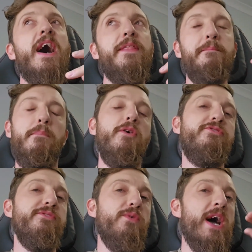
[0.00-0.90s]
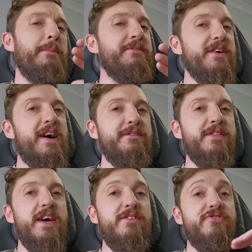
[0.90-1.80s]
And then most of what happens
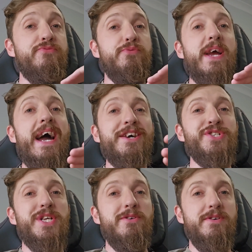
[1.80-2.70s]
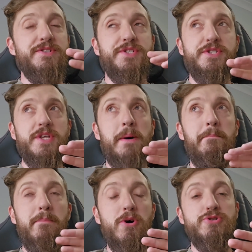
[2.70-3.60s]
after that is just reactionary. It's just
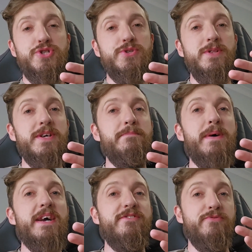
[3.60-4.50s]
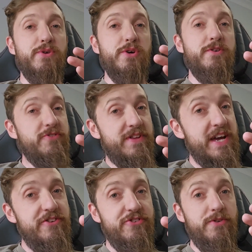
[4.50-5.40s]
emotionally based
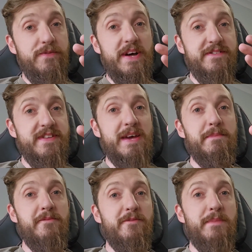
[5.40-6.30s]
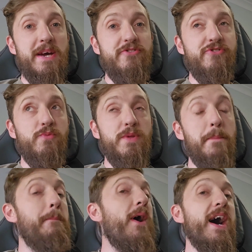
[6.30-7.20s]
regurgitation of that same information with a
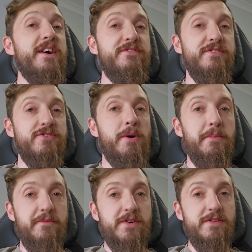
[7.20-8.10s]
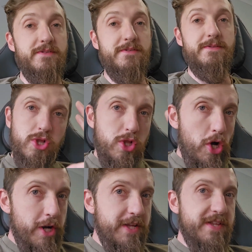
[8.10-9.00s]
bias on top of it.
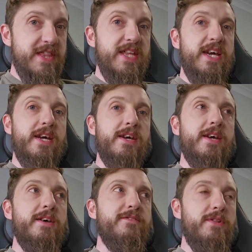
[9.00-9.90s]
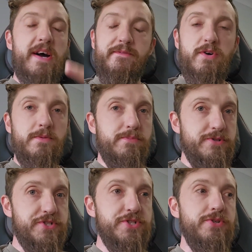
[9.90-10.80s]
Learning to think is a lifelong
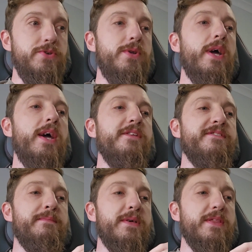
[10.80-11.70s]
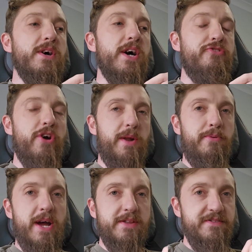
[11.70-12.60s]
pursuit. It's something that I try to
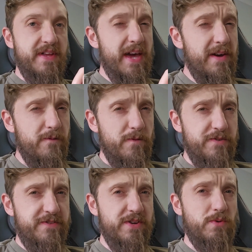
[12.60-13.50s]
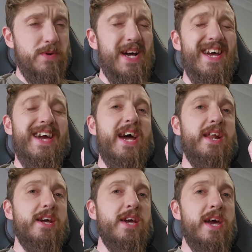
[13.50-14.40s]
practice every single day,
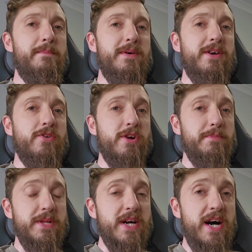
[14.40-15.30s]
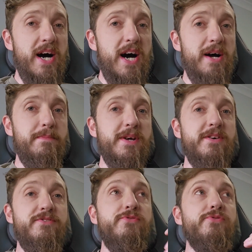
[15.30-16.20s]
and it can be incredibly hard
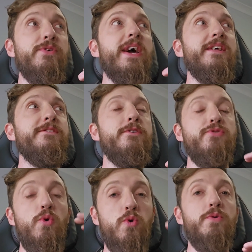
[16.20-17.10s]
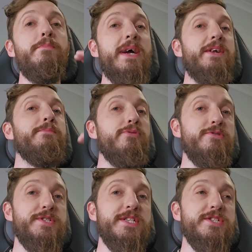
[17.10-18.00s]
because you do get into those automated
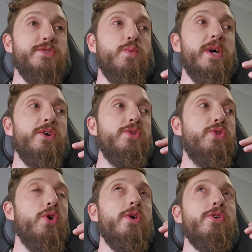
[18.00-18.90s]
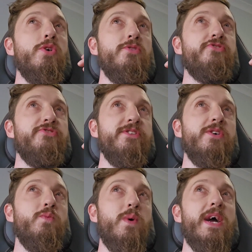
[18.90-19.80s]
processes where you're not consciously
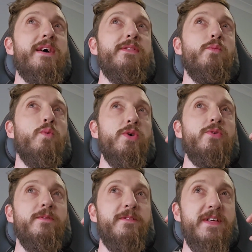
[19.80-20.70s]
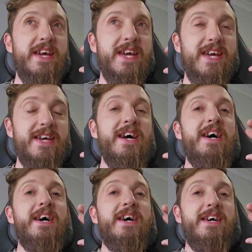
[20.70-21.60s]
aware that what you're thinking
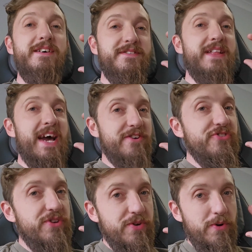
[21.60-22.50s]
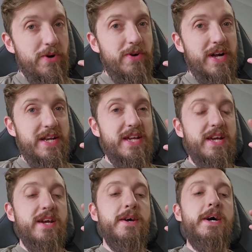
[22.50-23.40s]
isn't actually your own
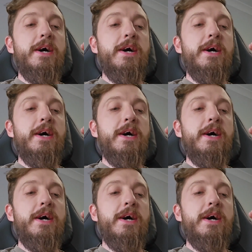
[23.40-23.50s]
idea.